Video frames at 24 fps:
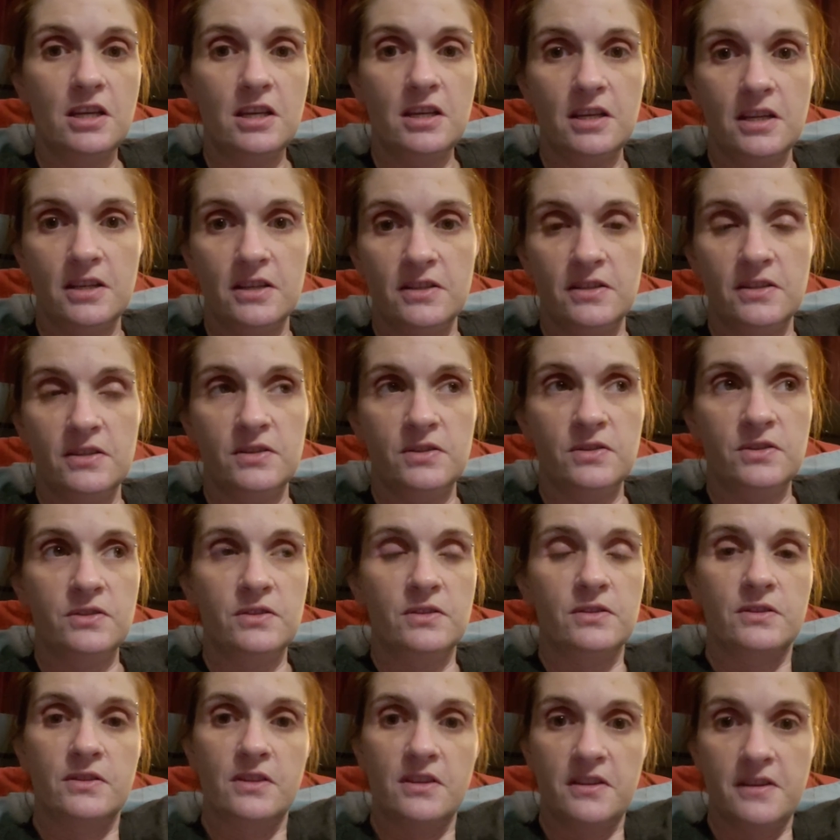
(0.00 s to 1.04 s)
is
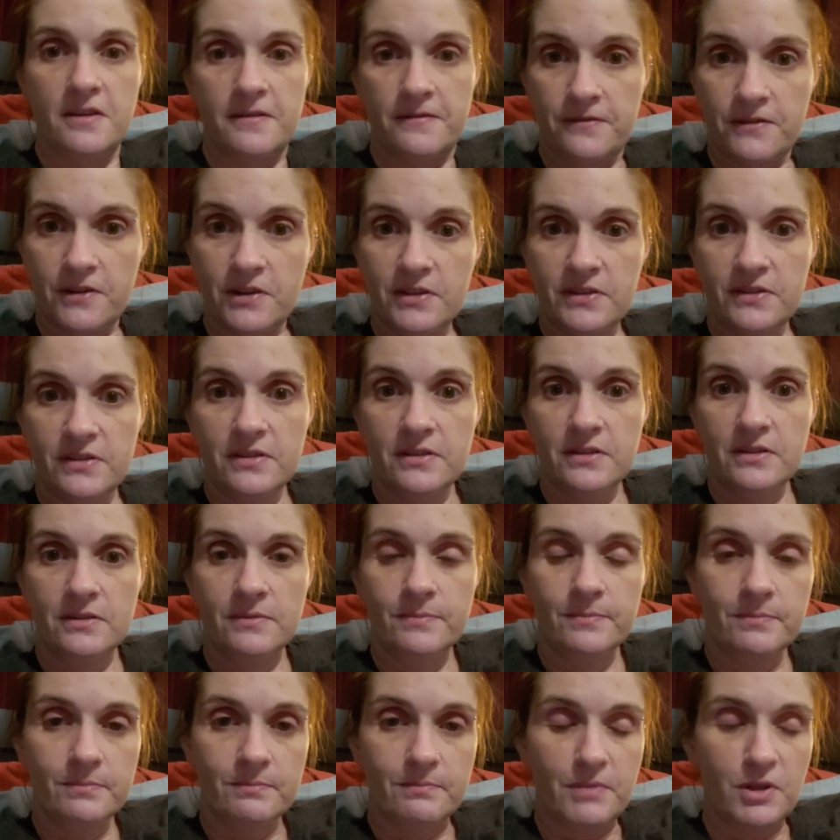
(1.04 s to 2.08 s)
the difference
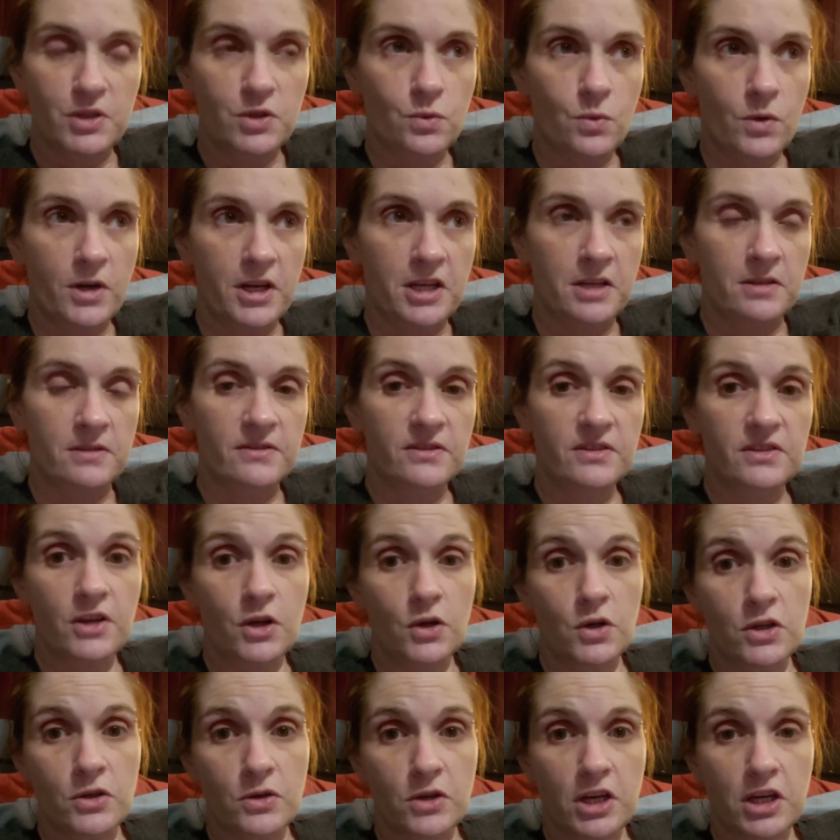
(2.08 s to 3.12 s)
between
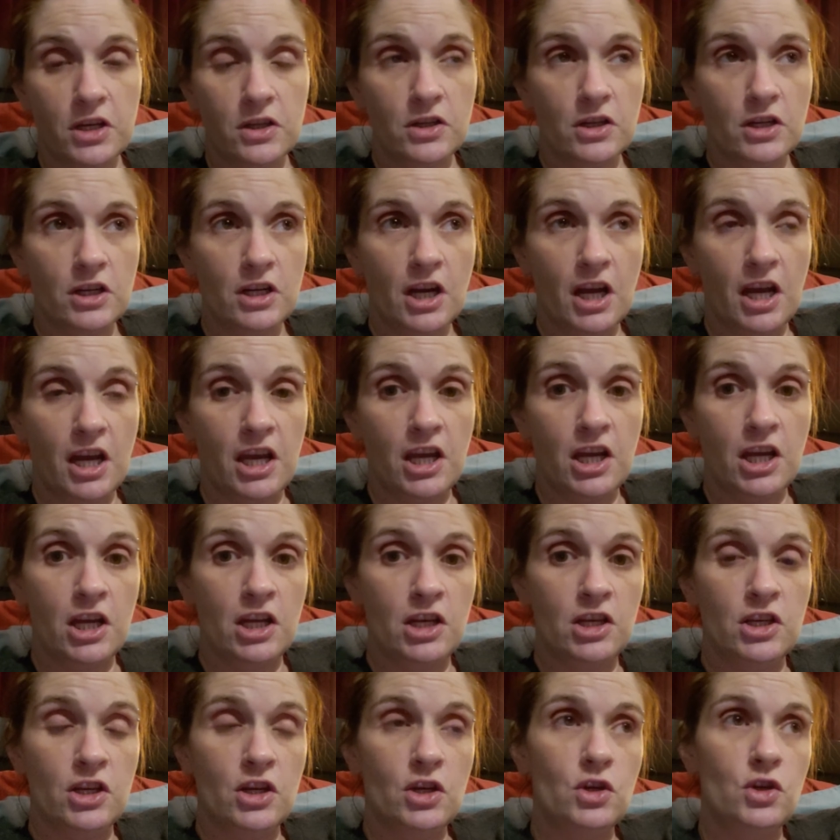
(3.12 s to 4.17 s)
serial killer
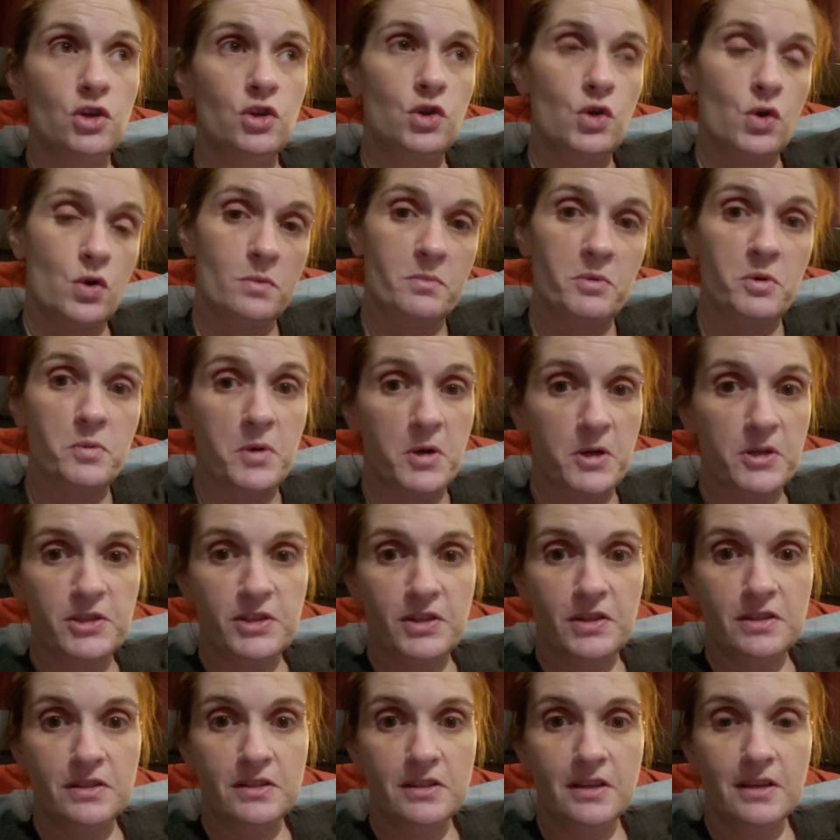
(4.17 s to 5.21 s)
and normal
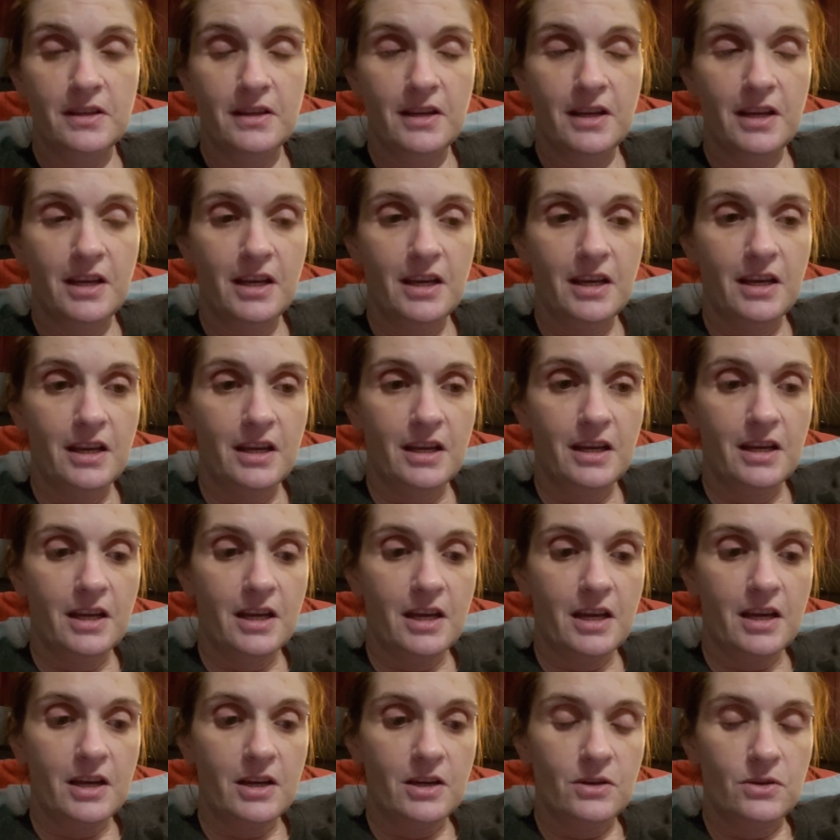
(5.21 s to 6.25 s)
person
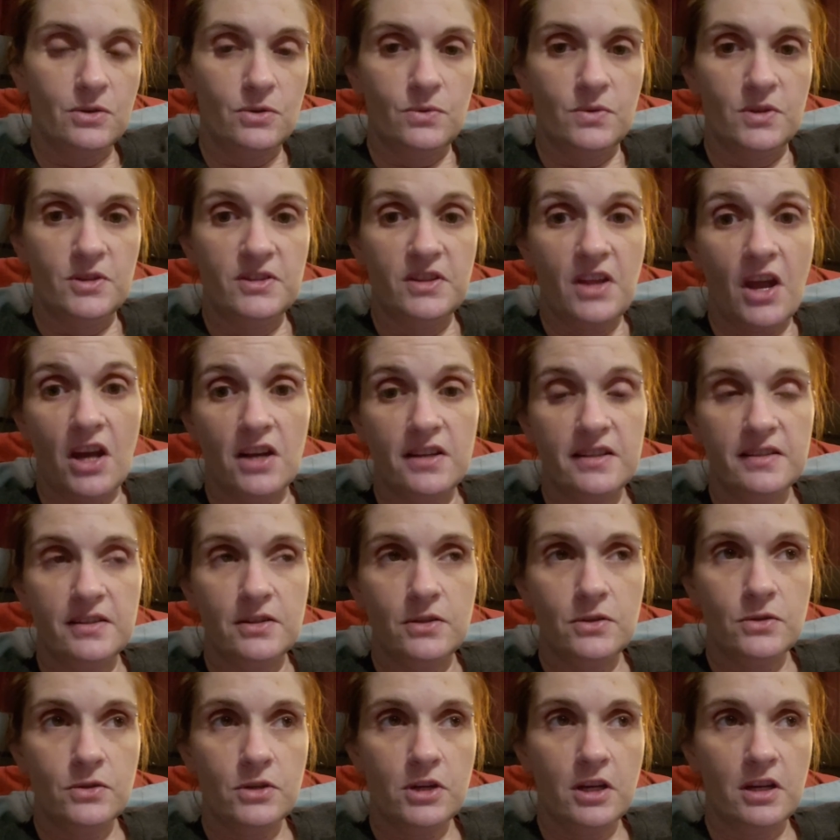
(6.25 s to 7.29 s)
who is not a
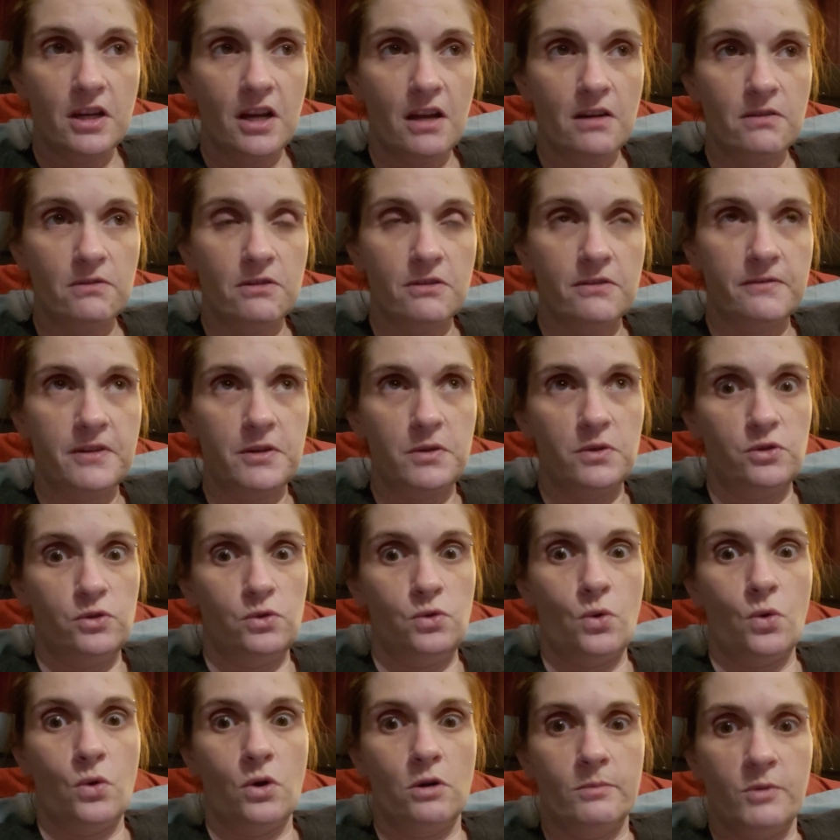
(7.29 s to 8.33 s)
serial killer. I don't know if he was
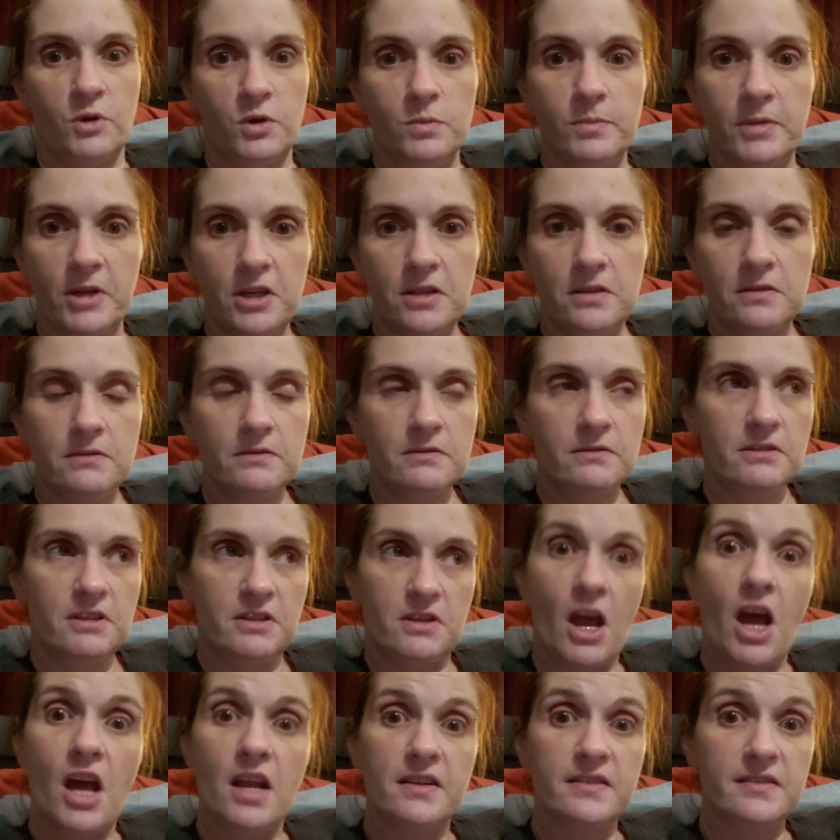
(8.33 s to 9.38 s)
normal, but
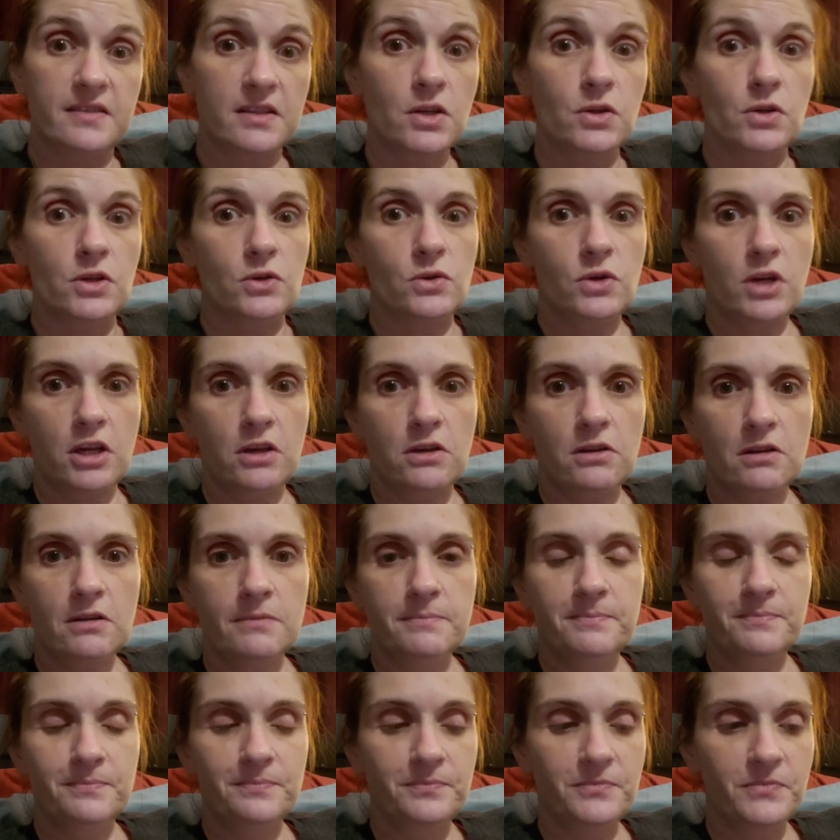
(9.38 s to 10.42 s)
not a serial killer
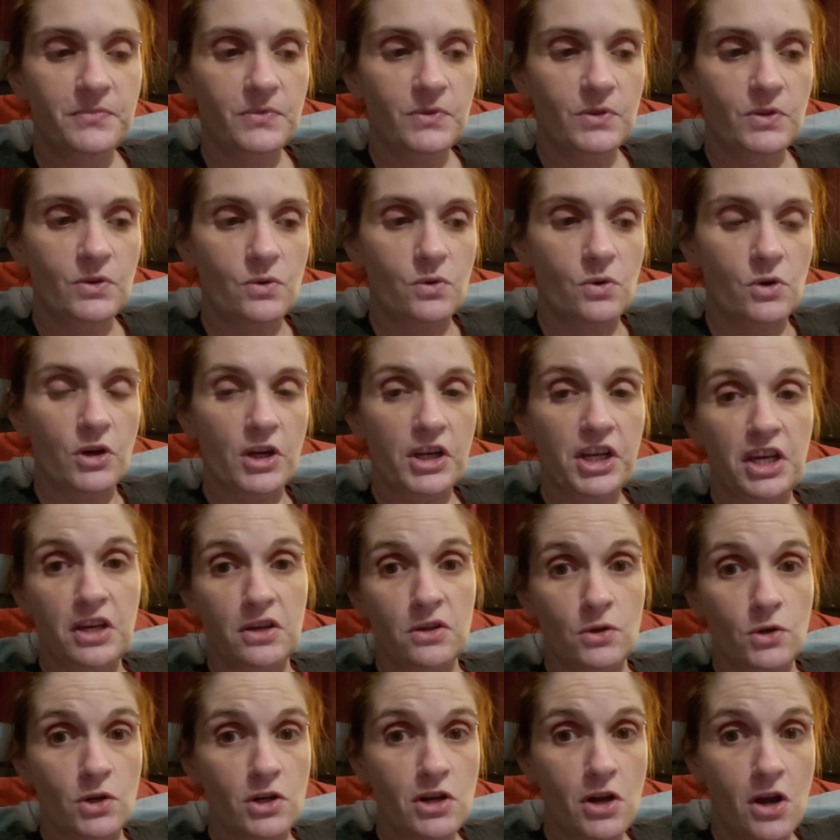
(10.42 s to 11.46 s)
or a
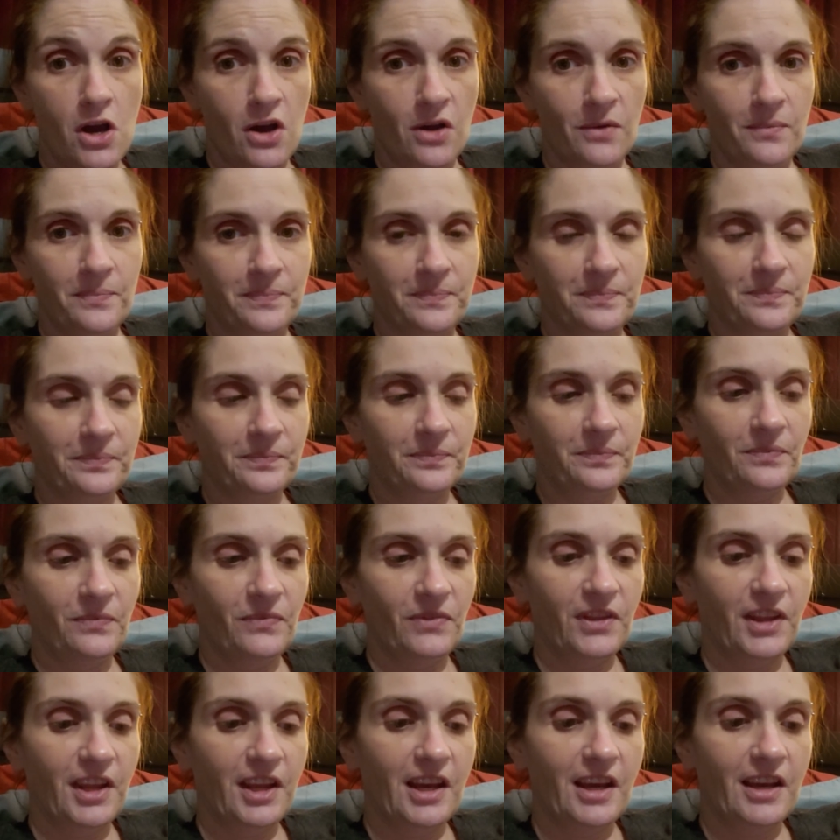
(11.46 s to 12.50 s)
killer at all.
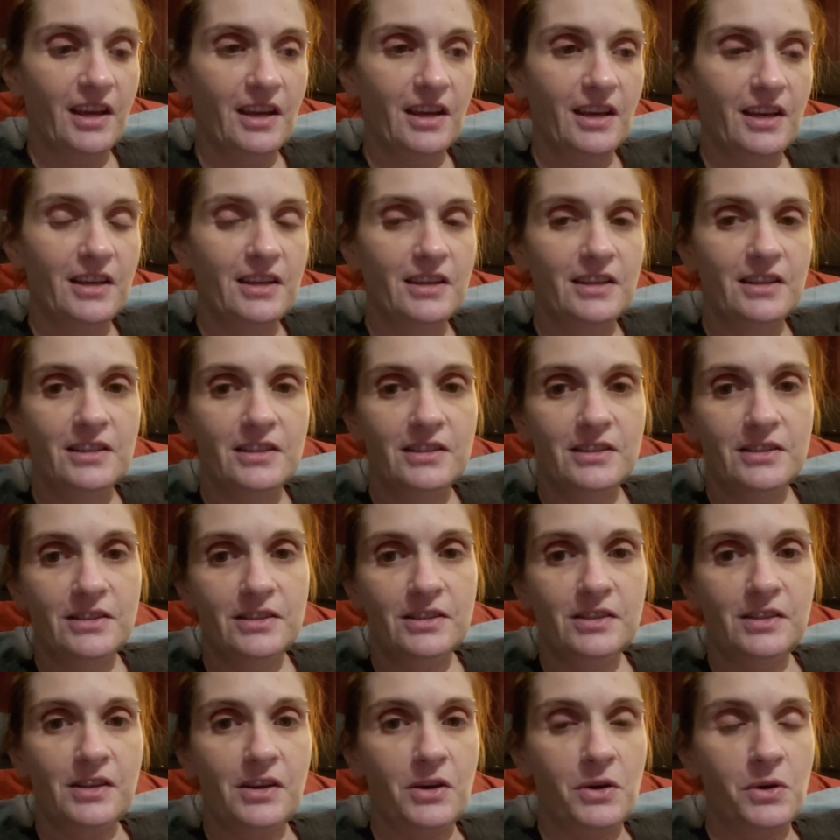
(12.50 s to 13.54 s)

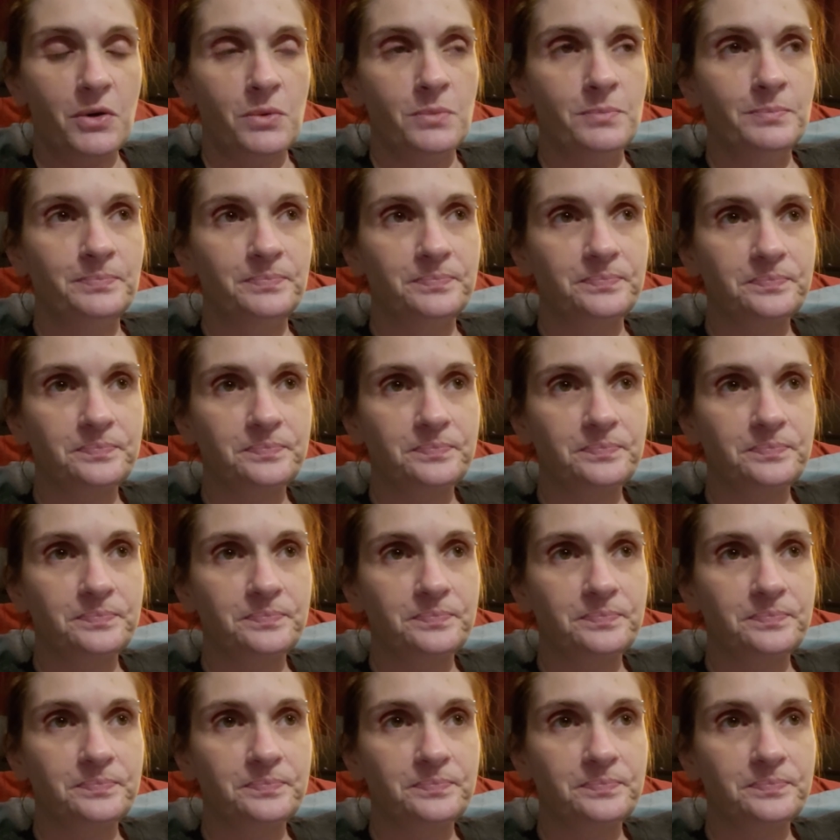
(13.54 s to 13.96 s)
So